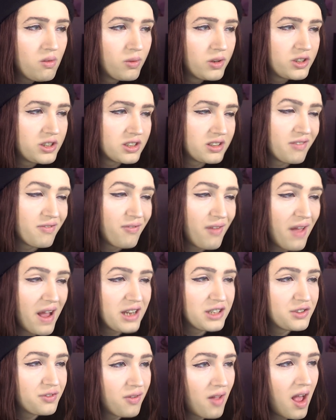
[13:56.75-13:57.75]
which is a
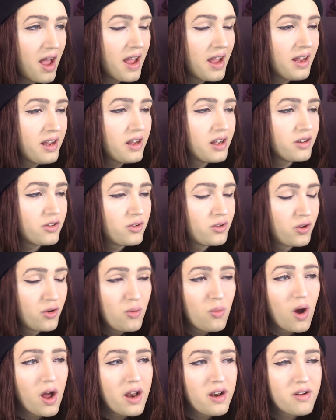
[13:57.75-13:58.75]
flash flying
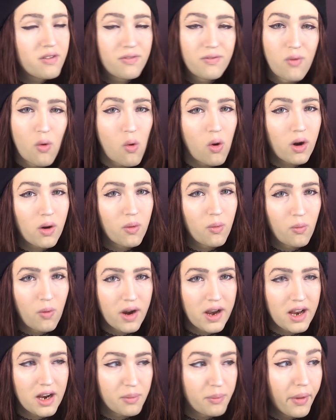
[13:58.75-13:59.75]
2-1 for
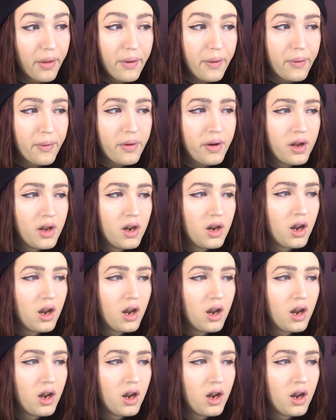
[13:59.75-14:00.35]
1 in a blue.